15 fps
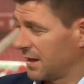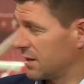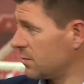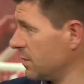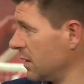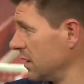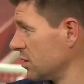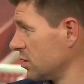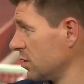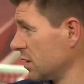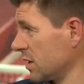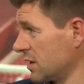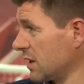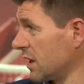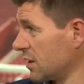and that's me
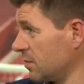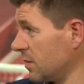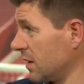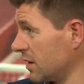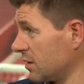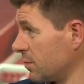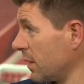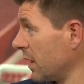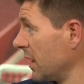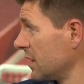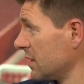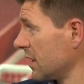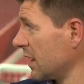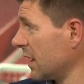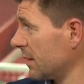talking as an experienced mm.
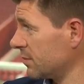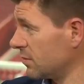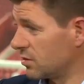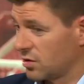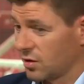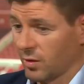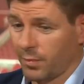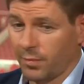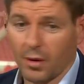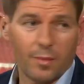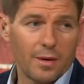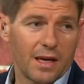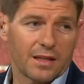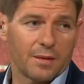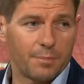player, as yeah, the captain. so it yeah.
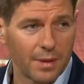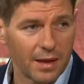probably had a